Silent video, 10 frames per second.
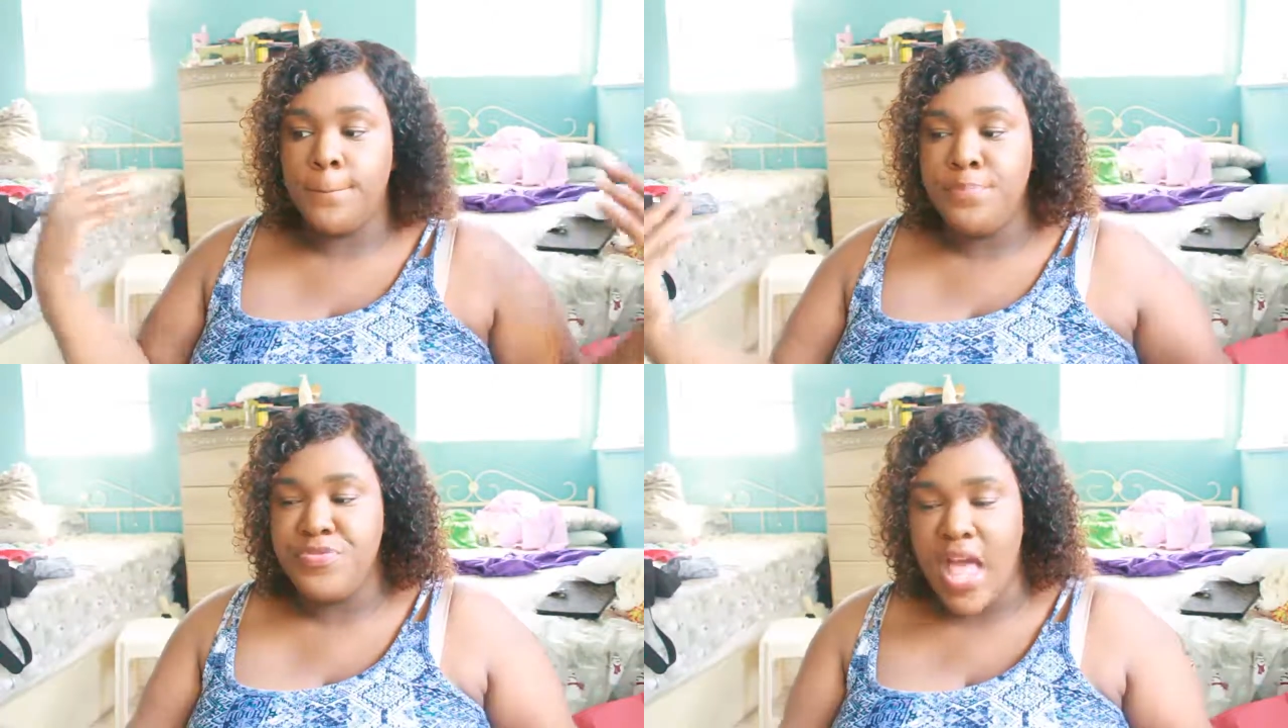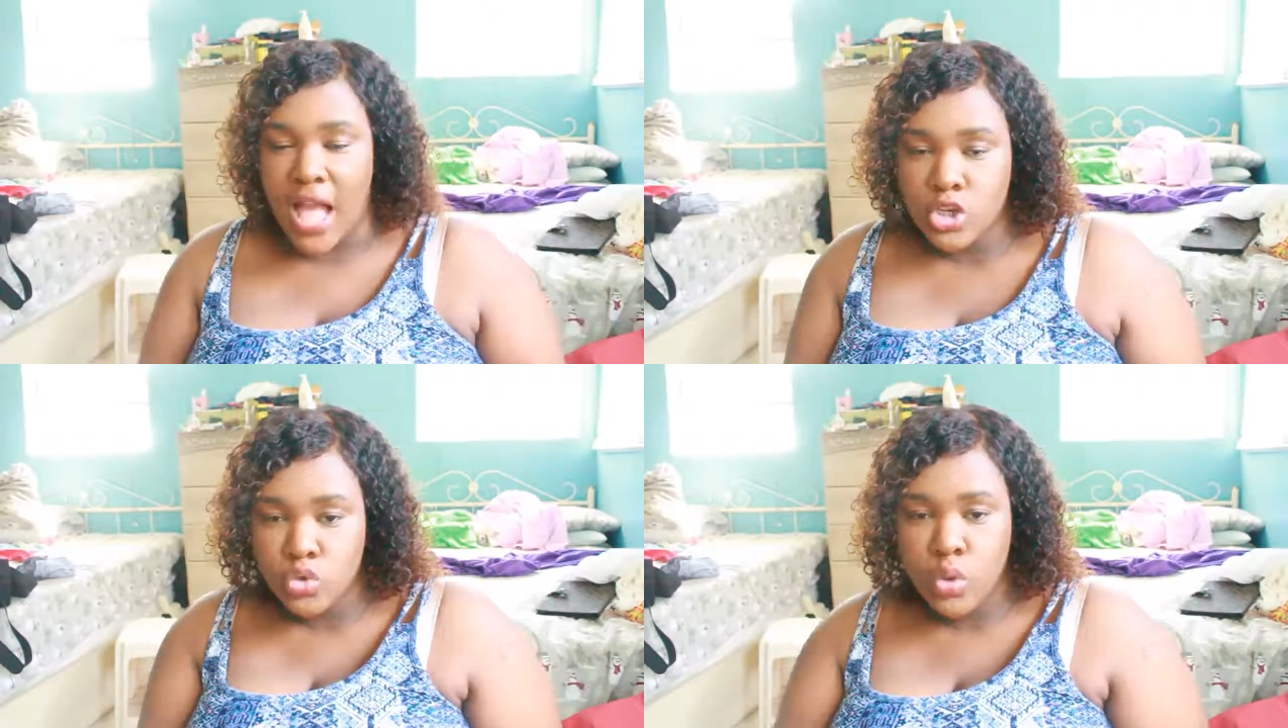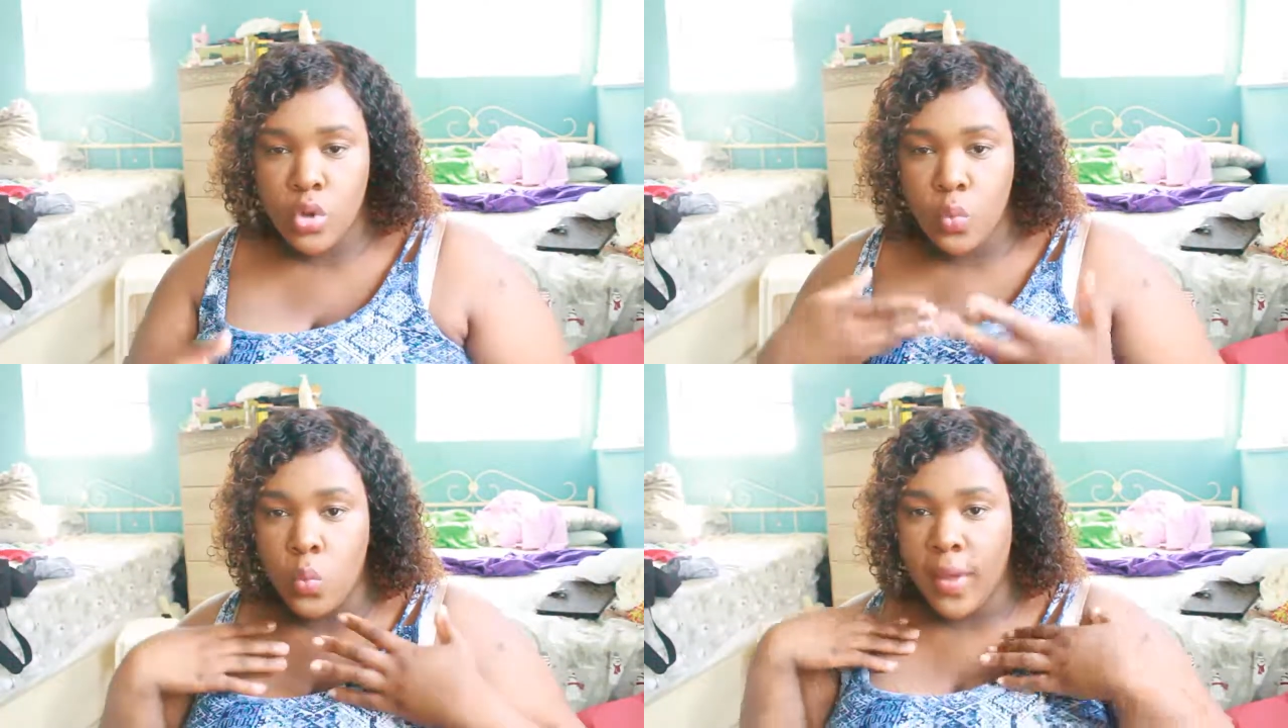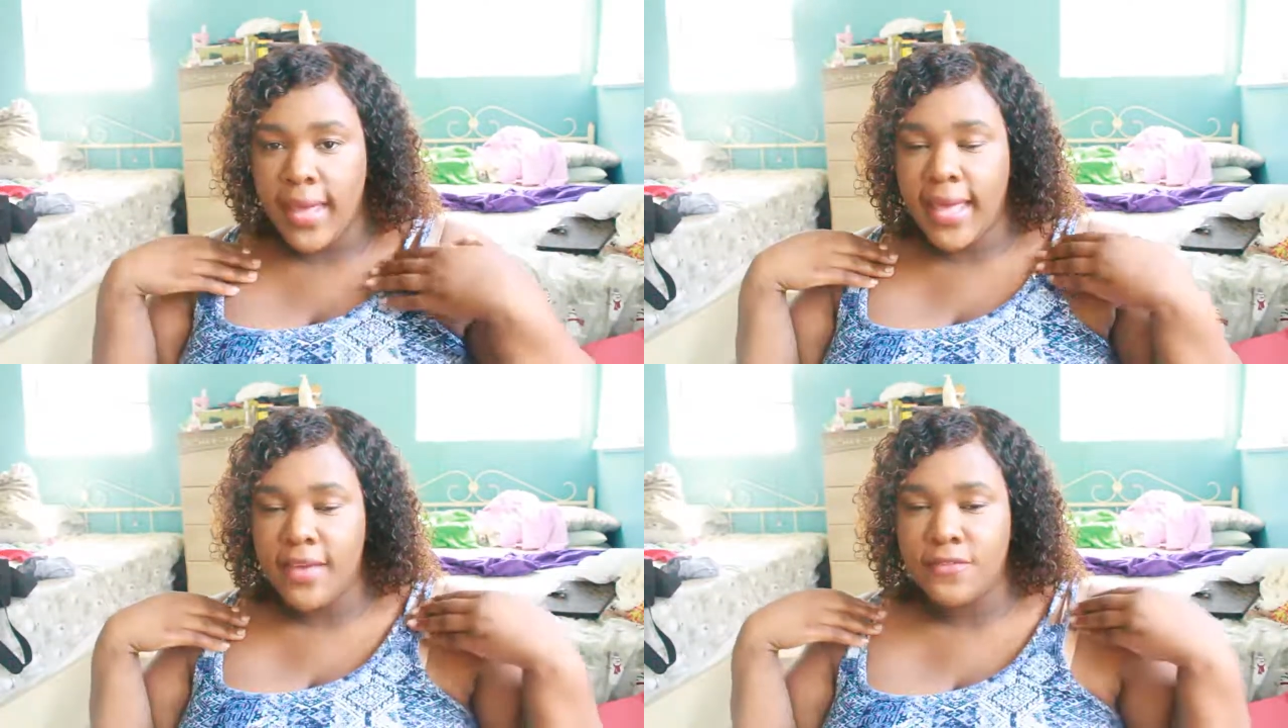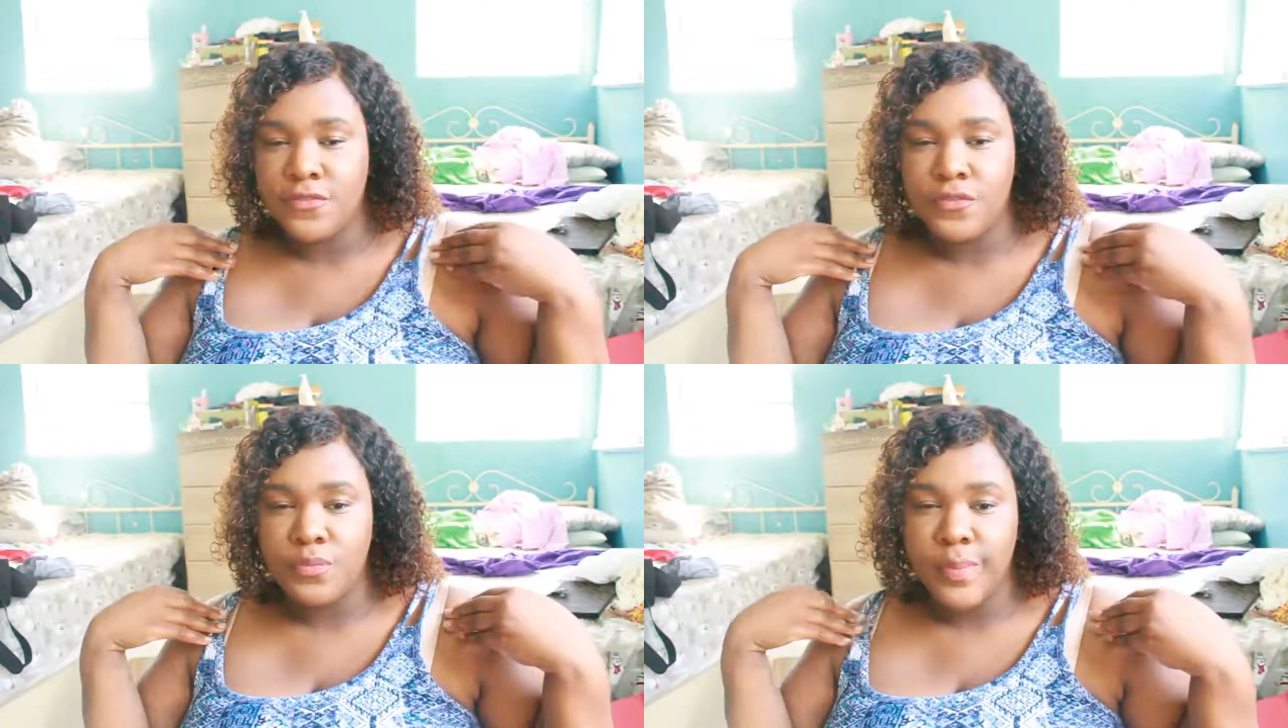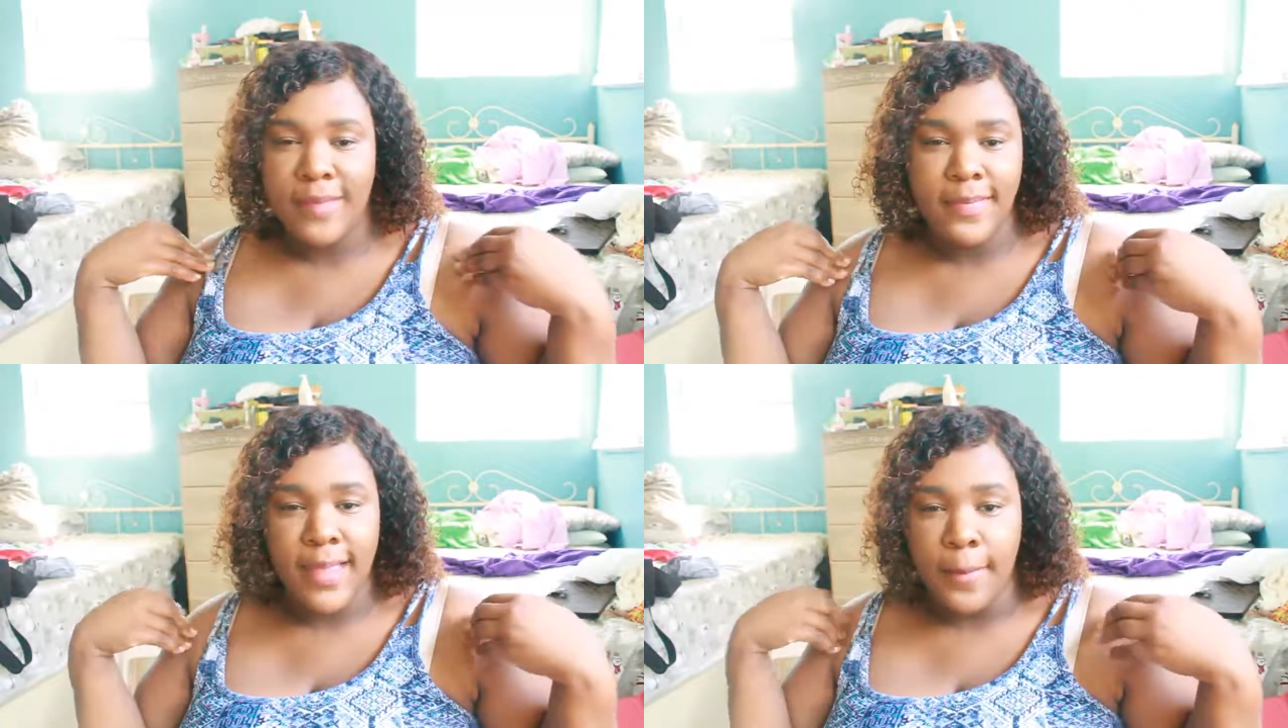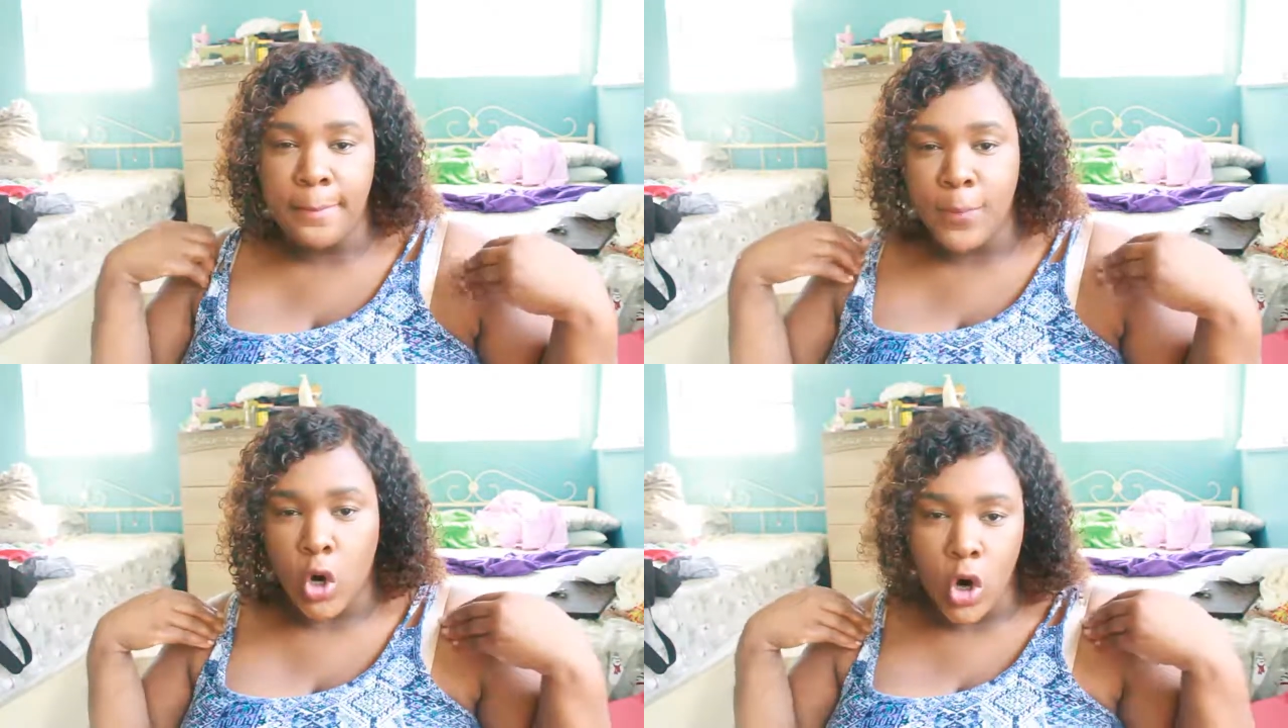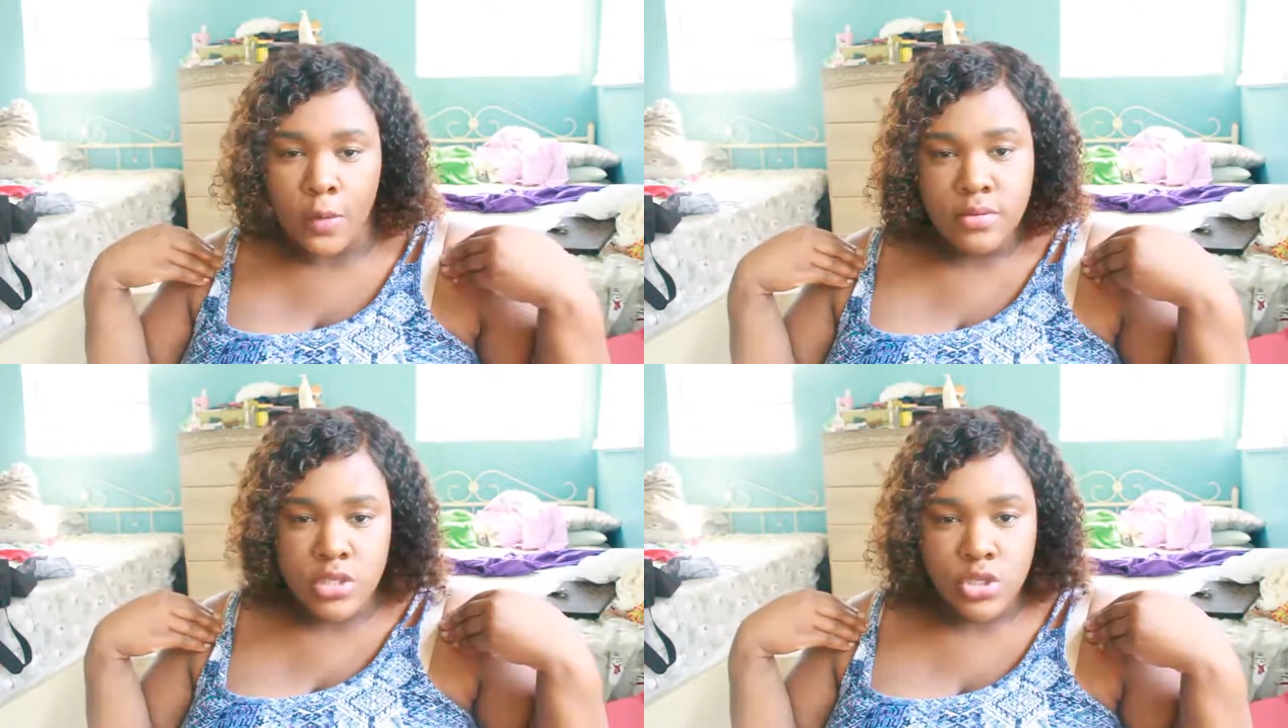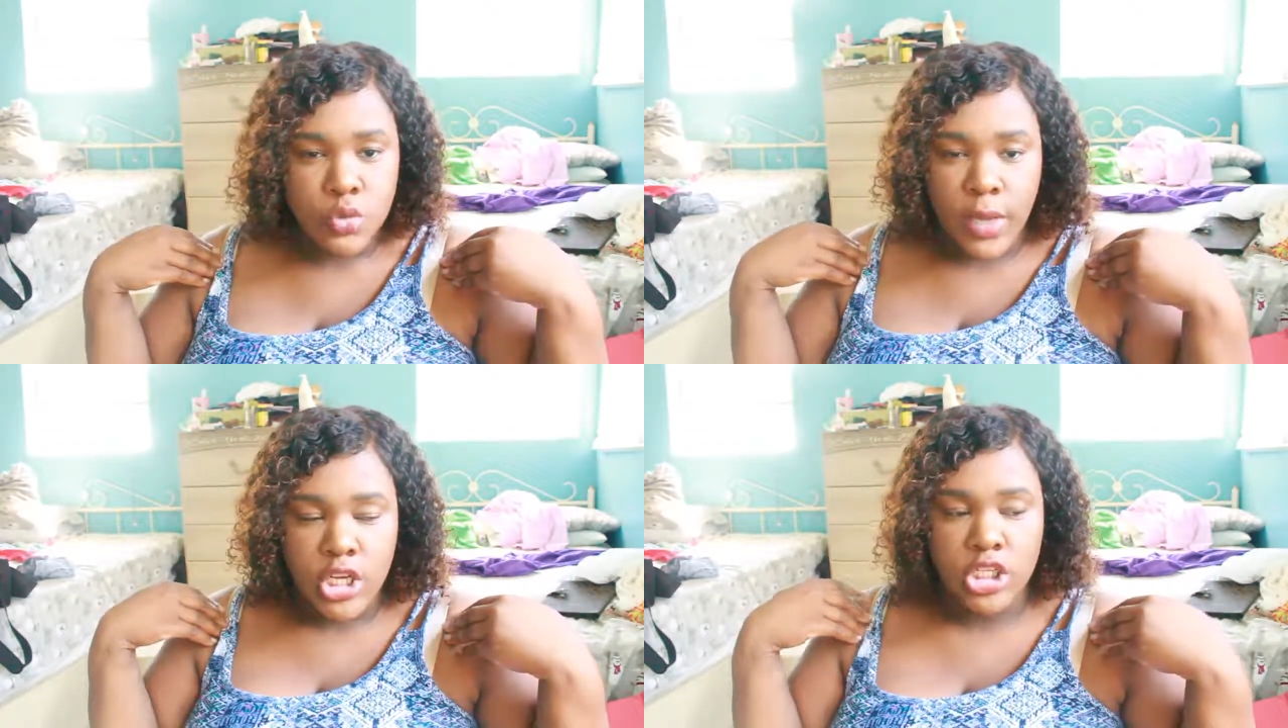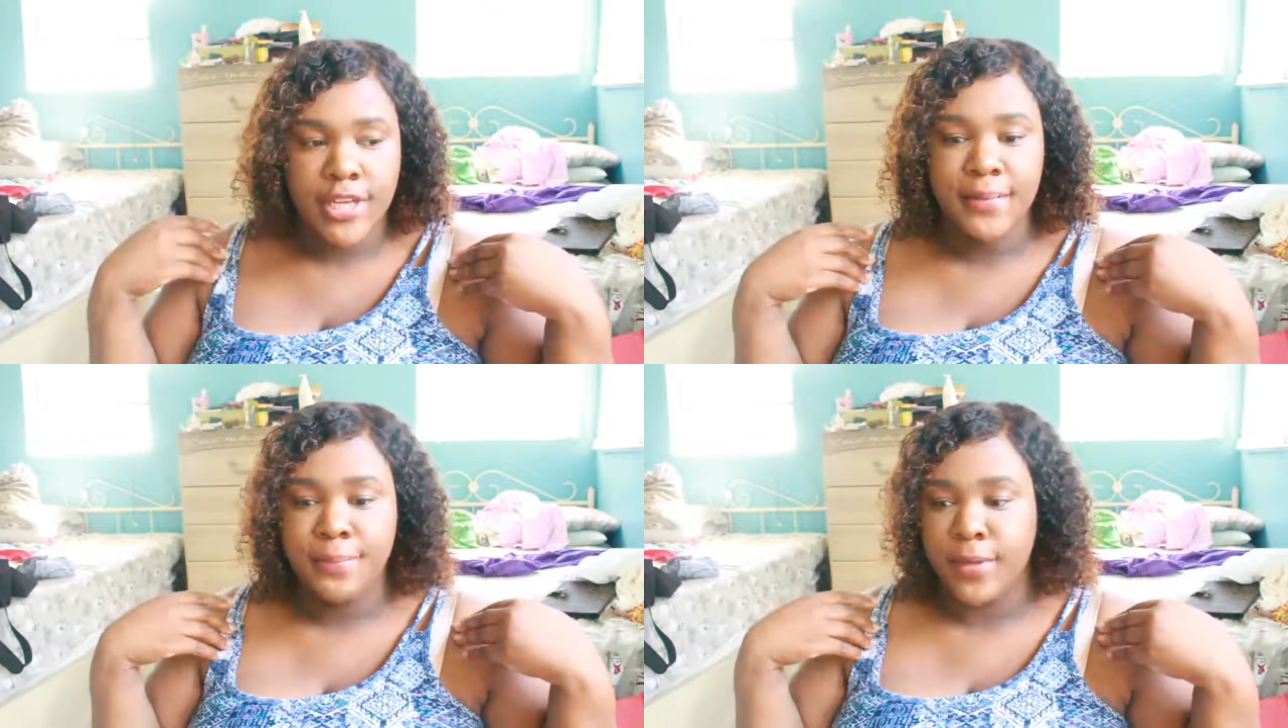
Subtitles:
natural wave, maybe like bob situation.